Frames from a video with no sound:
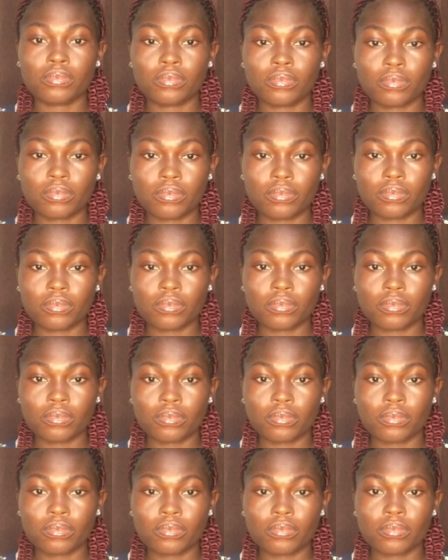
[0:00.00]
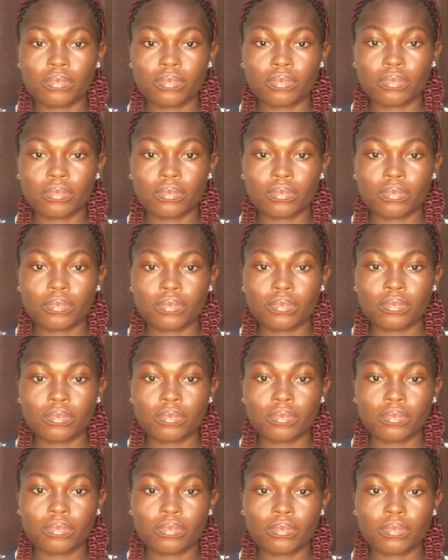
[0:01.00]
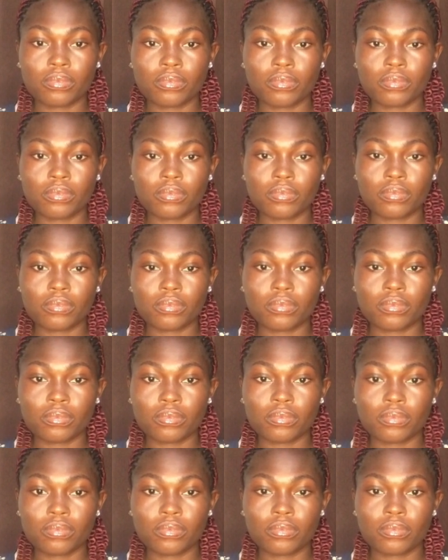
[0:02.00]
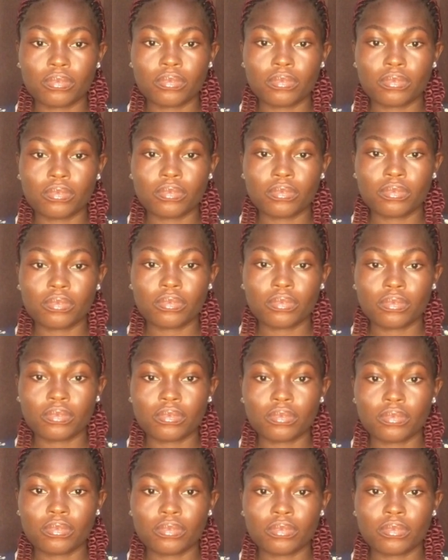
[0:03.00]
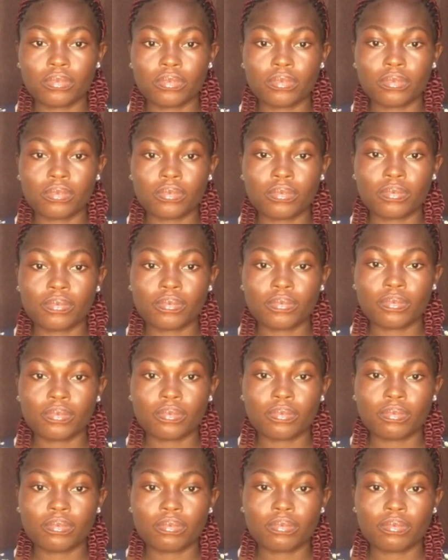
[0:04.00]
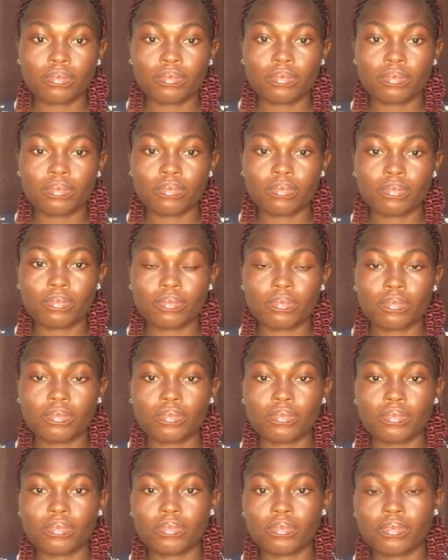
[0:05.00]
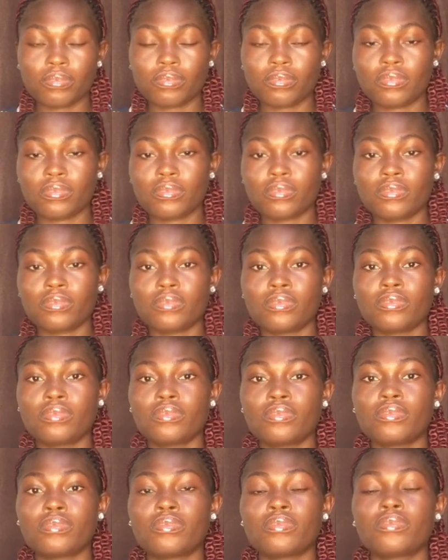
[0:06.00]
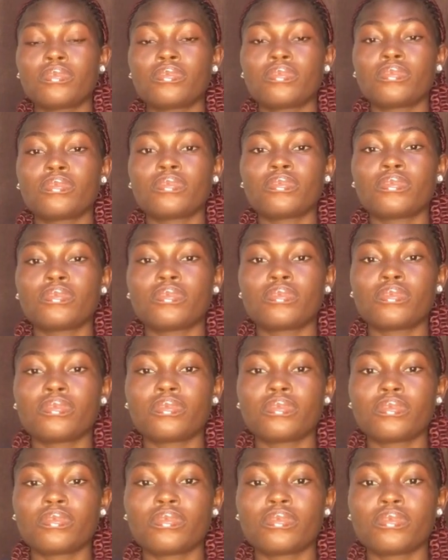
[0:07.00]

[no speech]